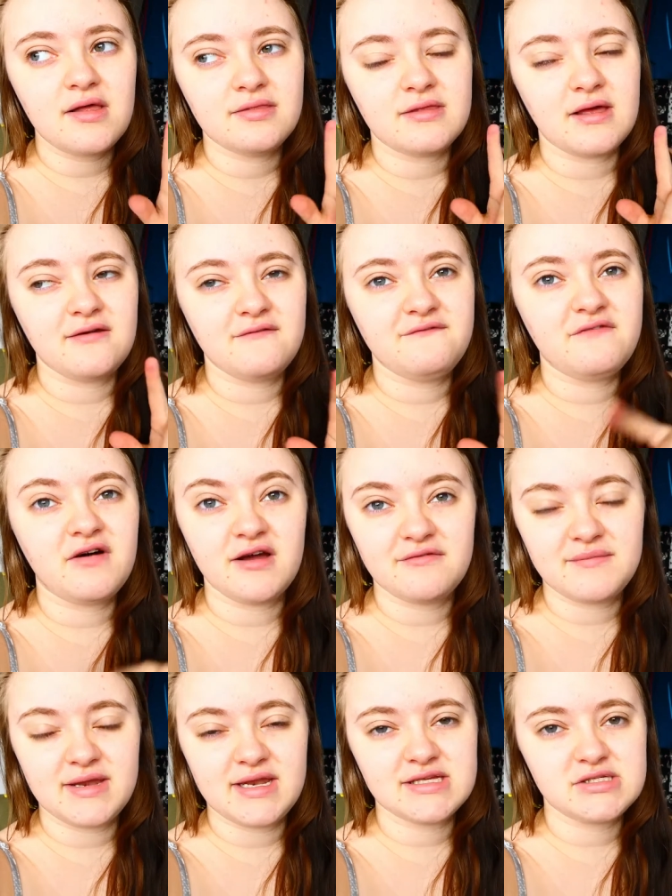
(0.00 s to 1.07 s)
then five
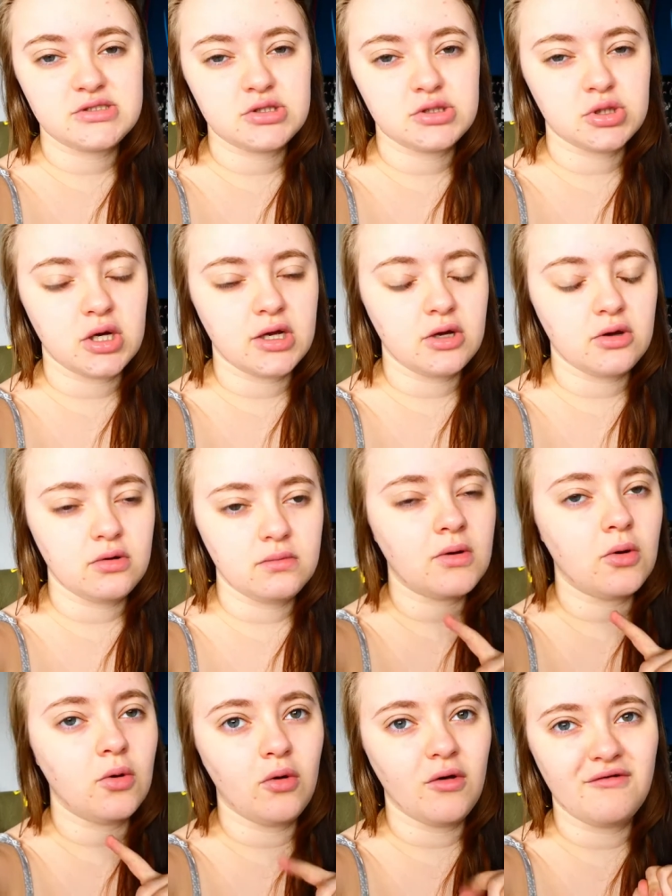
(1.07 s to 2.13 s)
minutes to dry
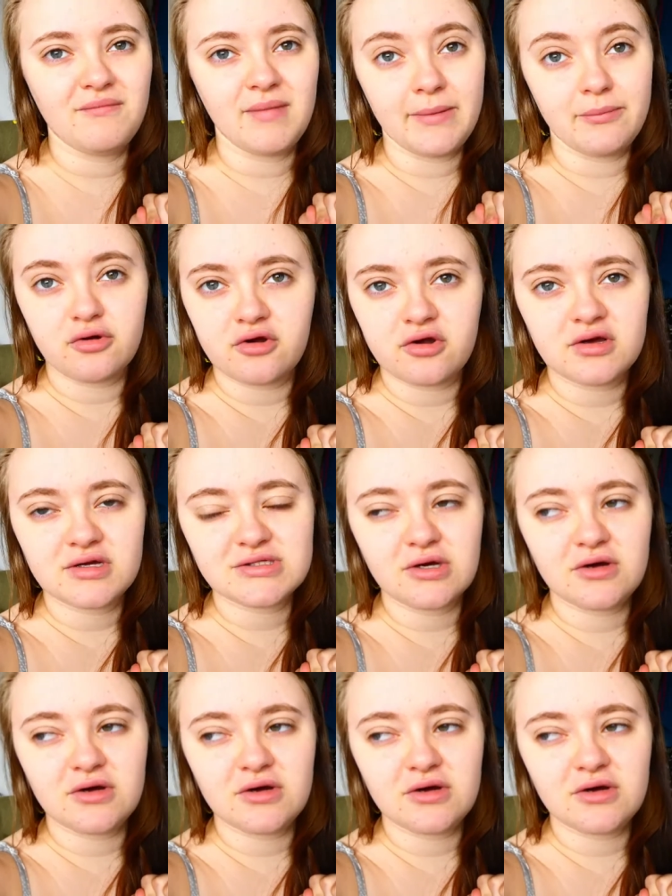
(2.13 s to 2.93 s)
all of my products